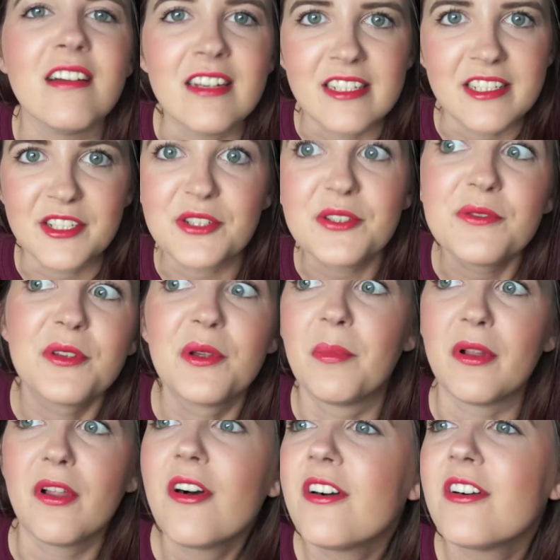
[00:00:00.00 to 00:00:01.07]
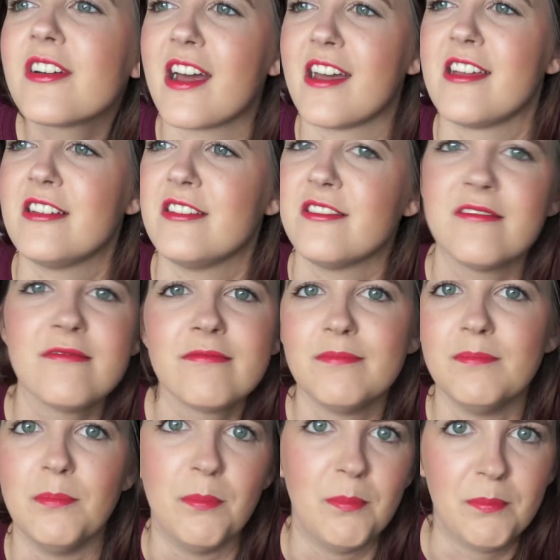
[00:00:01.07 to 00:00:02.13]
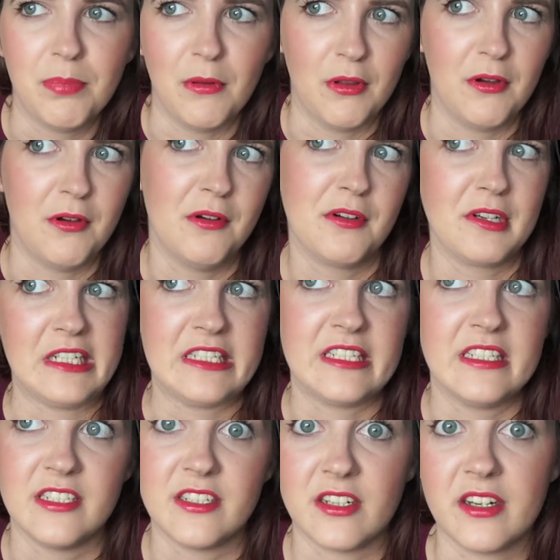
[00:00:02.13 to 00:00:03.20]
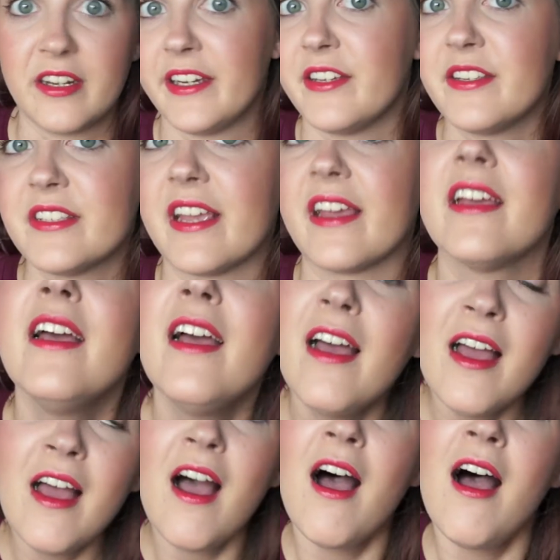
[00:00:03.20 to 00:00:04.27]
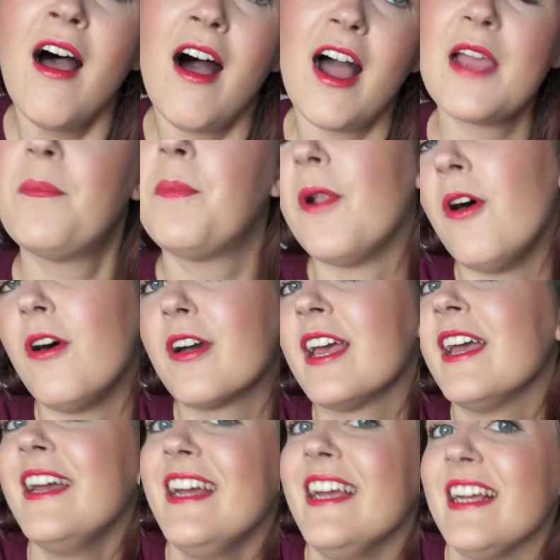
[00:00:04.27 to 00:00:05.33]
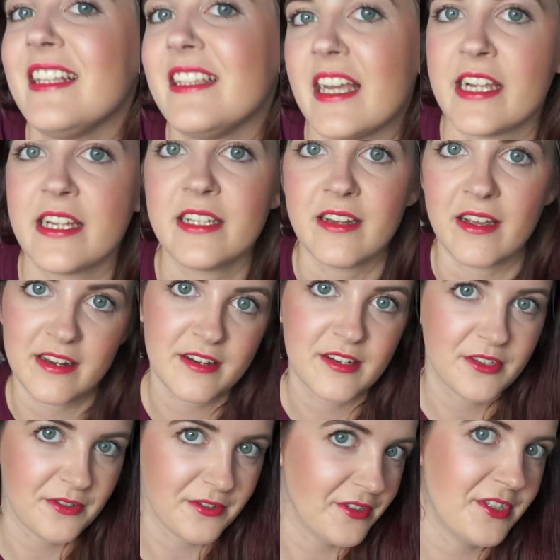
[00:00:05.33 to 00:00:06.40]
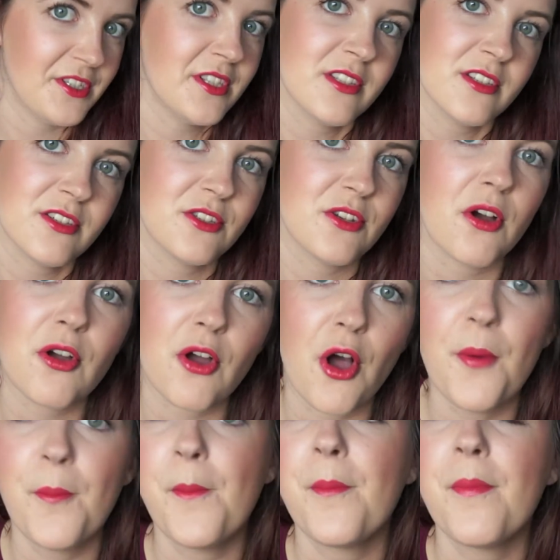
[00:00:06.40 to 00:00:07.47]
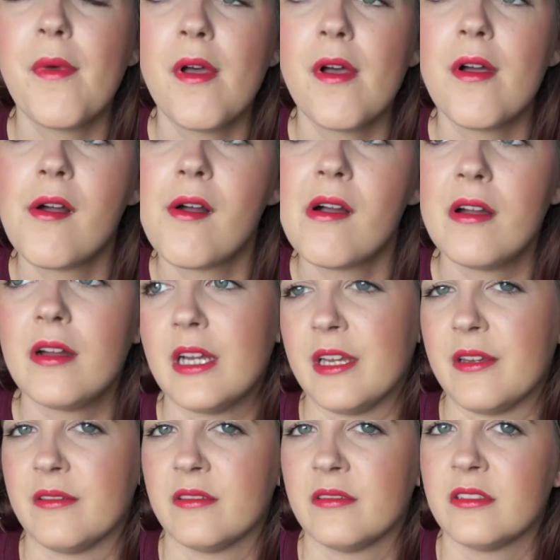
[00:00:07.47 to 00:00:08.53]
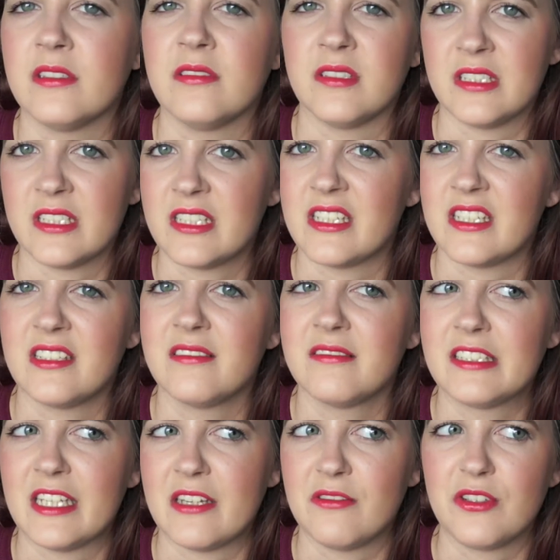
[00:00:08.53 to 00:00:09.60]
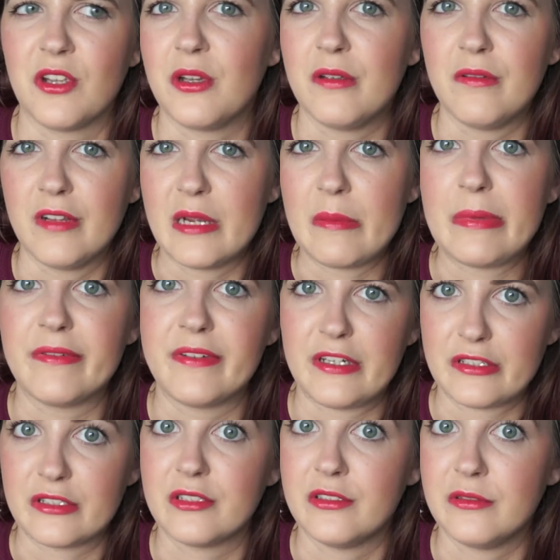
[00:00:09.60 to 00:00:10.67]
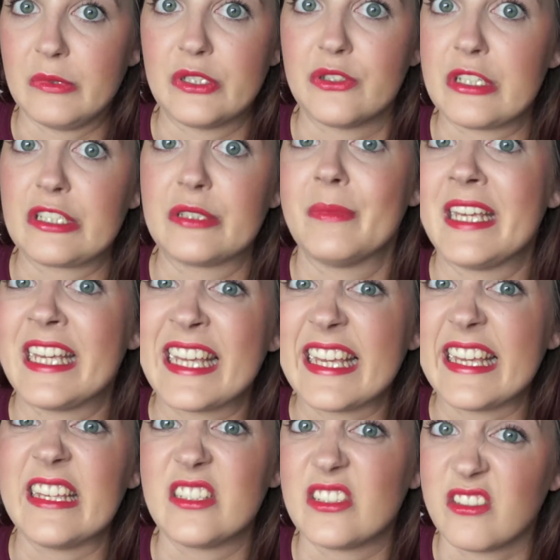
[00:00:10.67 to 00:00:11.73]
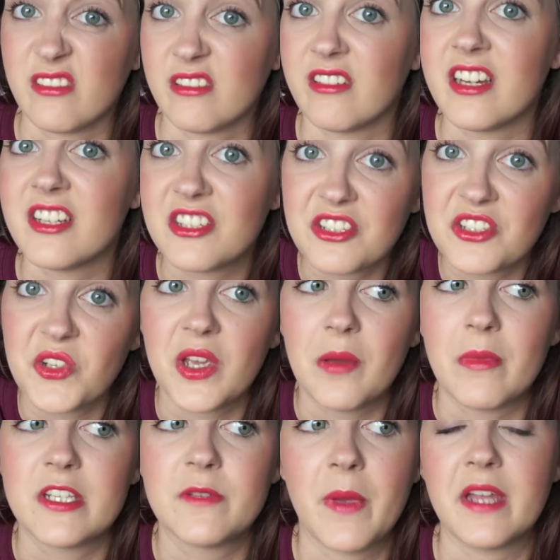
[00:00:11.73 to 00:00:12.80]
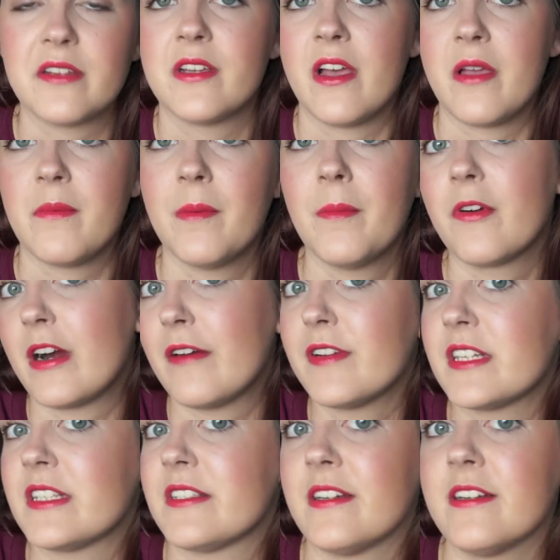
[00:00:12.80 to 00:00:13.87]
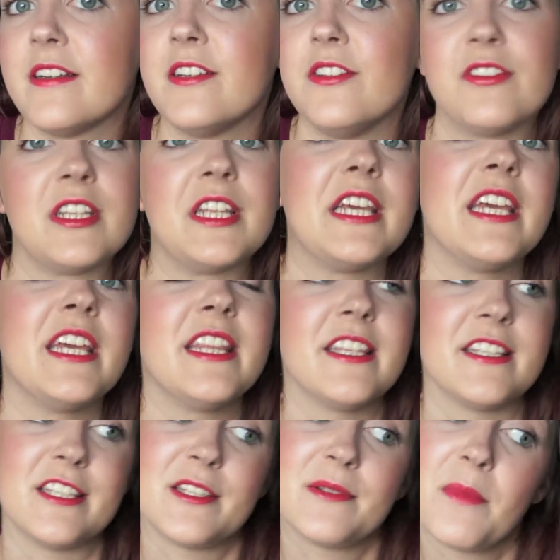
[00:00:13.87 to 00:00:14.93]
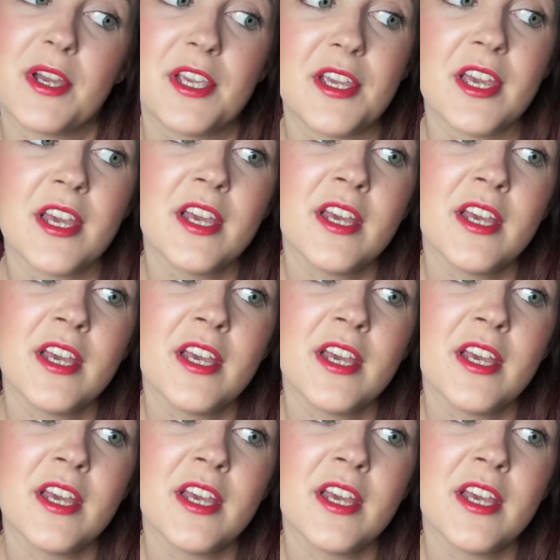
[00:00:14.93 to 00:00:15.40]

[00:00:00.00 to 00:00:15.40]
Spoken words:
do the blog, I don't know how you say it. I blog at latenightnonsense.com. That sounds overly professional, but trust me, it's not. I just do it in my spare time. I'm a graphic designer usually. This is my